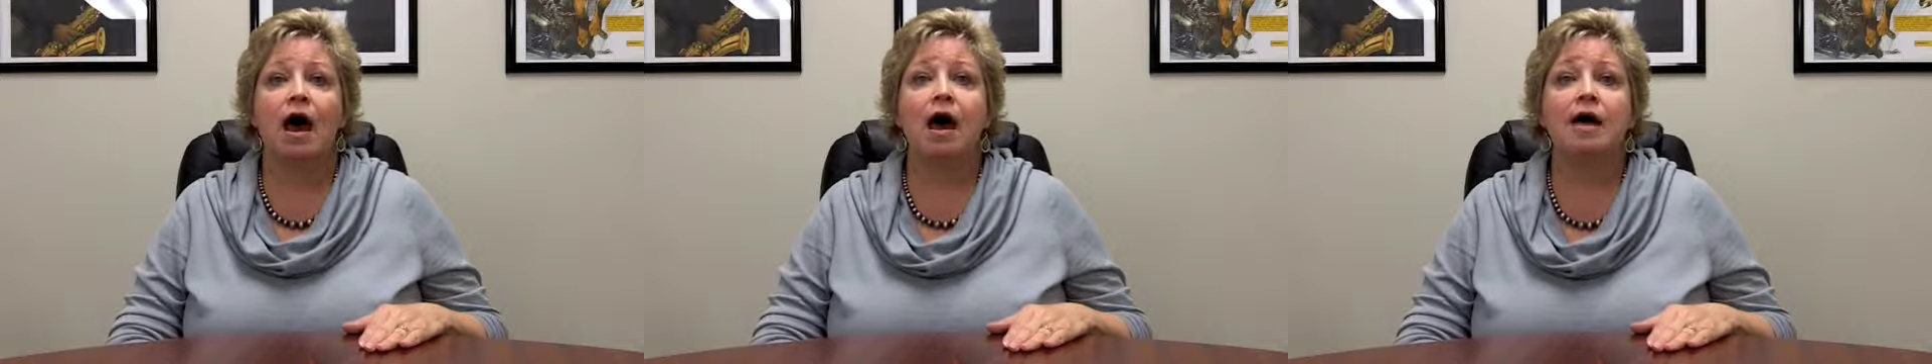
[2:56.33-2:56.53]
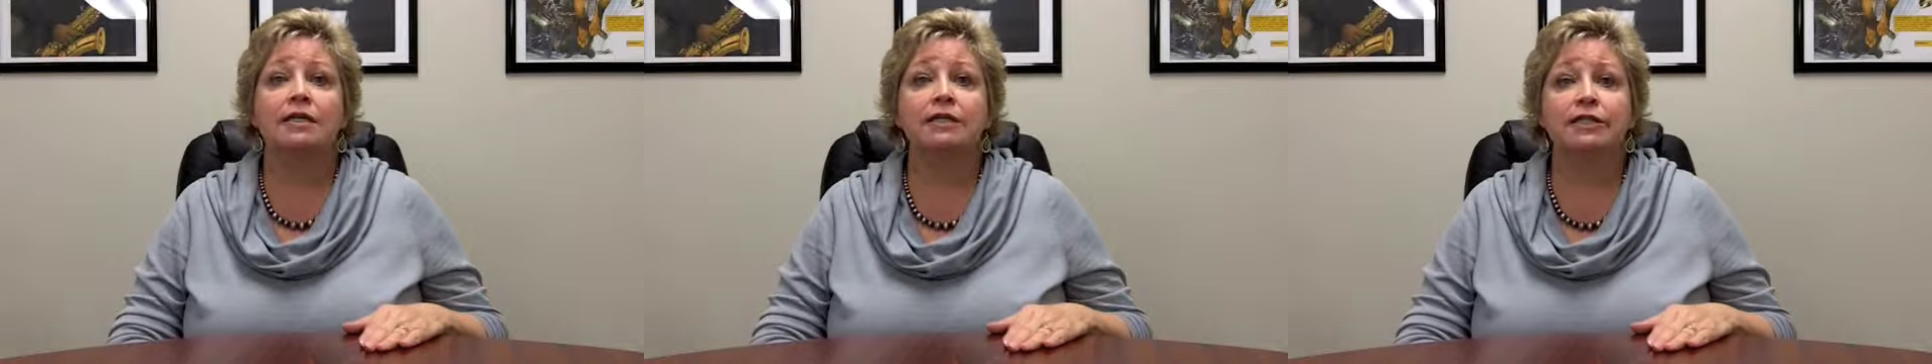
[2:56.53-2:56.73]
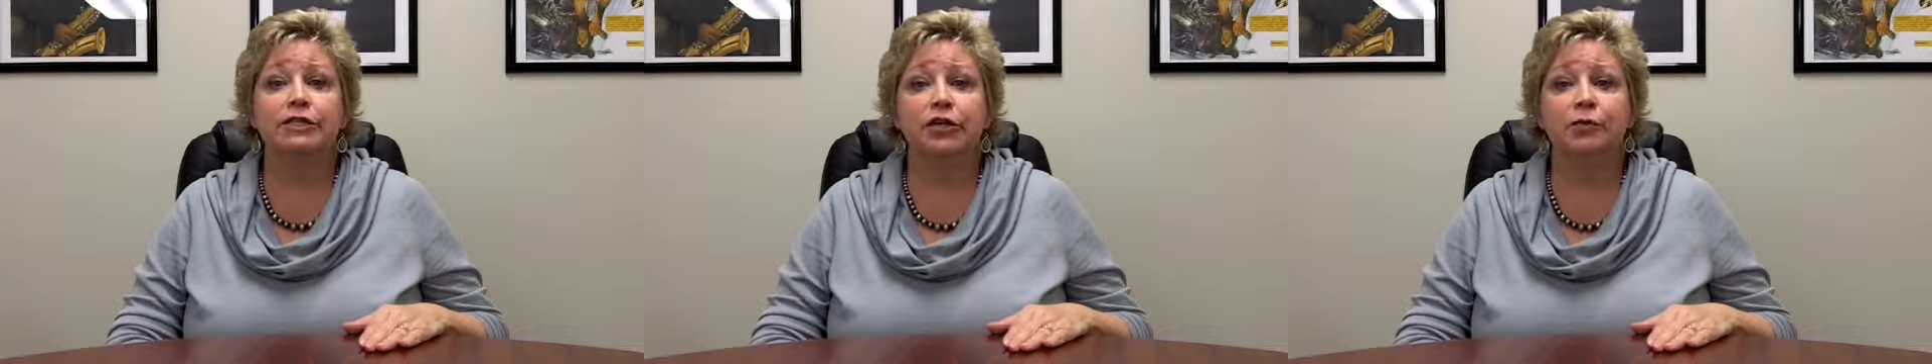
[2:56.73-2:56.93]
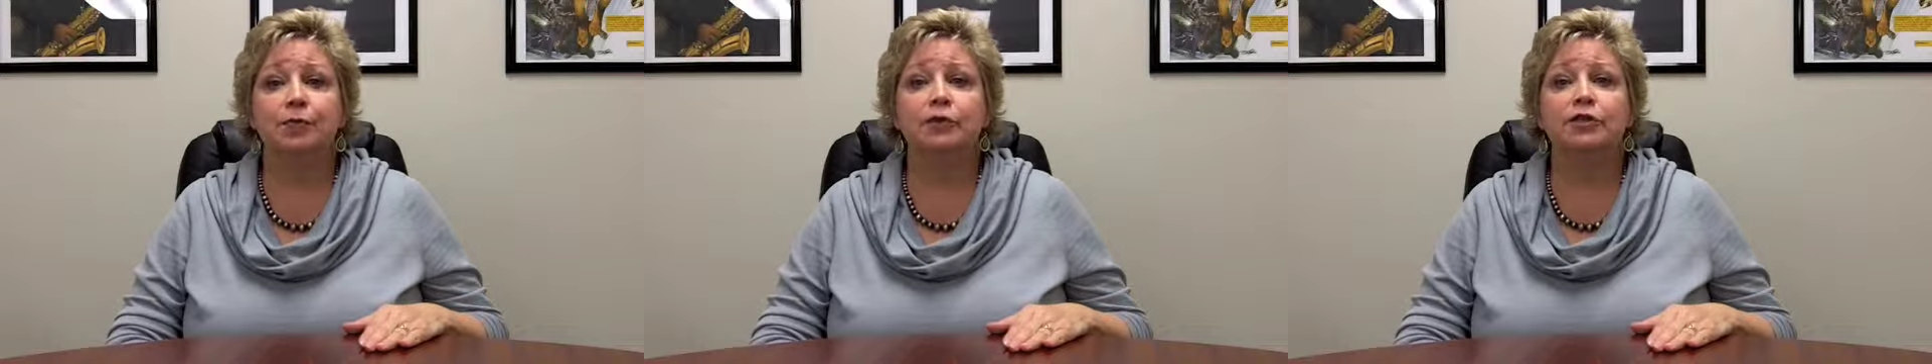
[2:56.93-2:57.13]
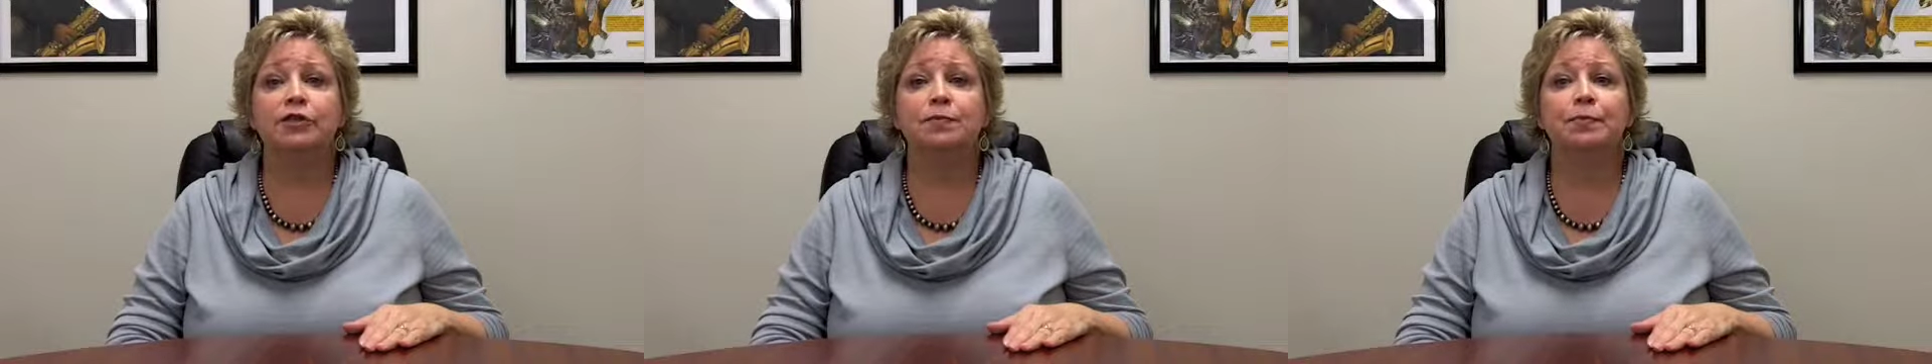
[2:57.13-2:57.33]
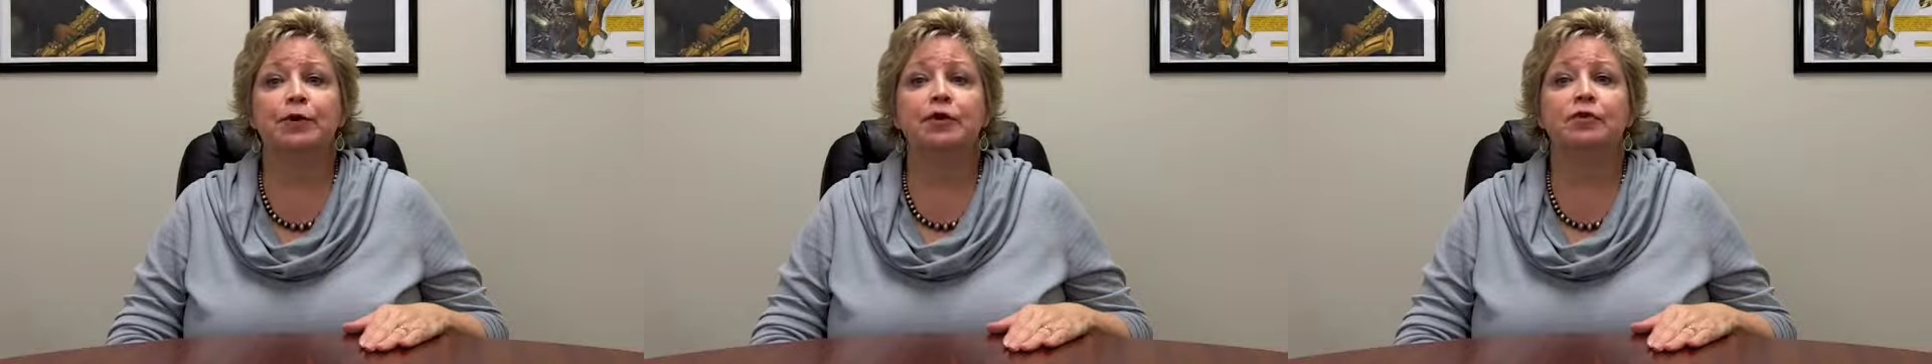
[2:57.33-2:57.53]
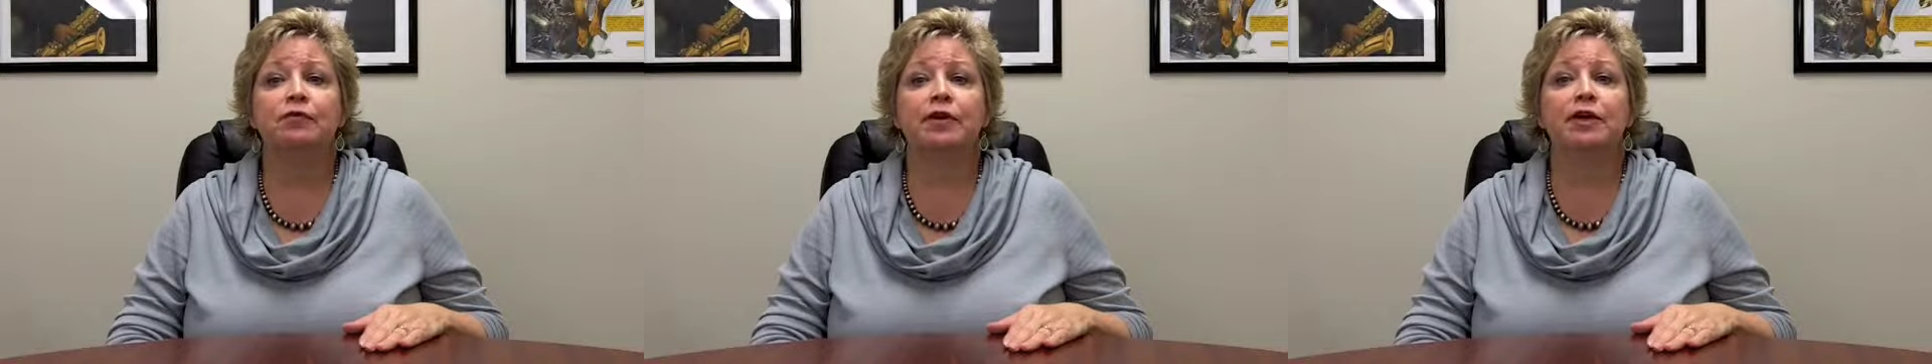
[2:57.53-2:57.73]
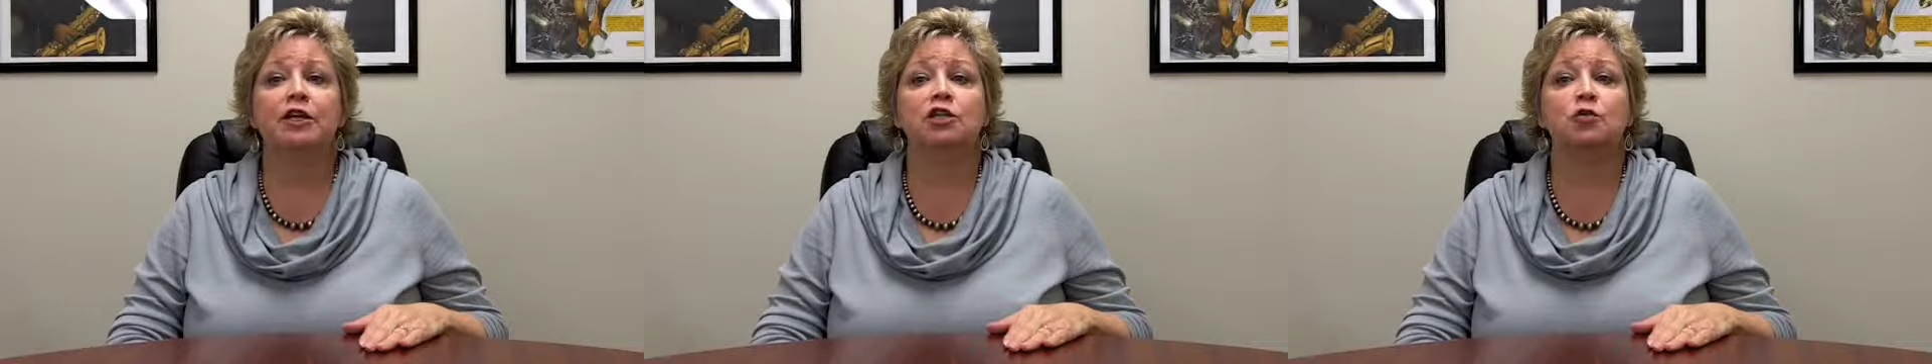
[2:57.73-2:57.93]
A super smooth
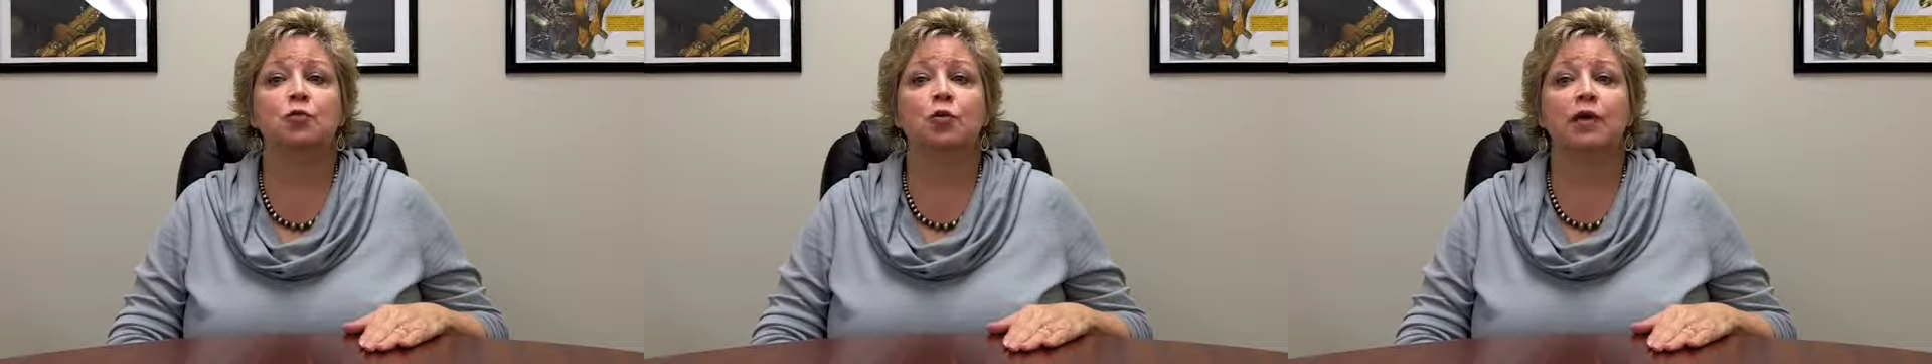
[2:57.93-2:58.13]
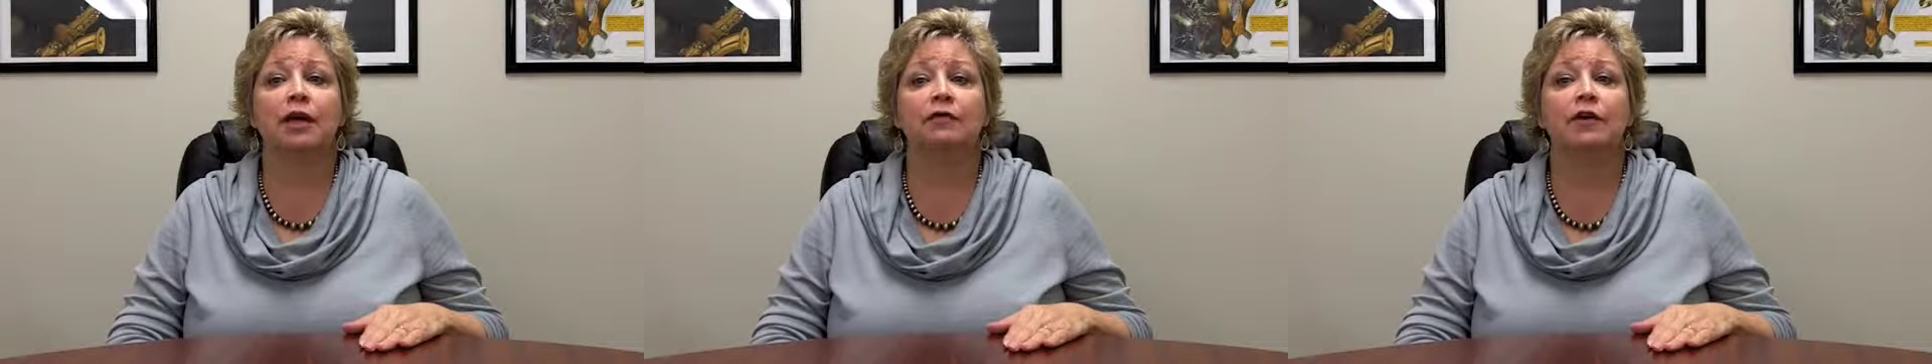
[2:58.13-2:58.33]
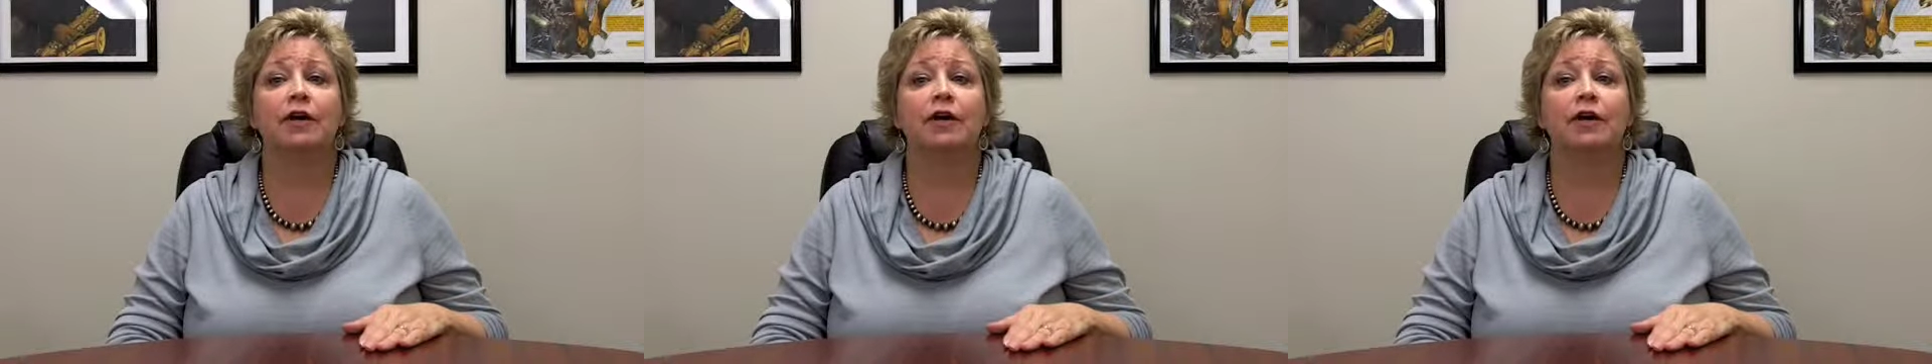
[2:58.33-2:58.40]
finish will give